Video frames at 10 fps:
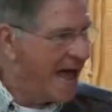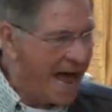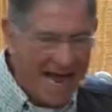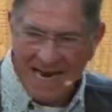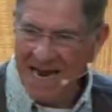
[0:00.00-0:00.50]

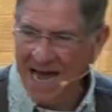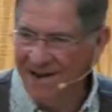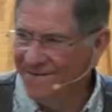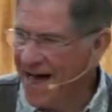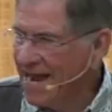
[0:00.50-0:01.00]
And he had
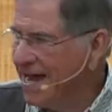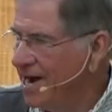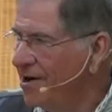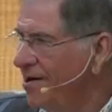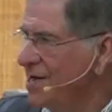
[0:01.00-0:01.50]
a
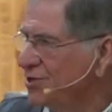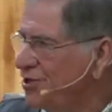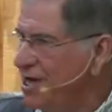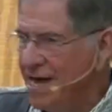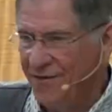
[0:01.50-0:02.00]
vicarious
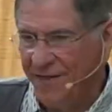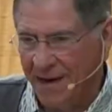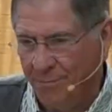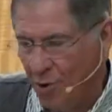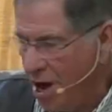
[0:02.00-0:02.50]
death
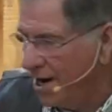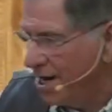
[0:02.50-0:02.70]
that brought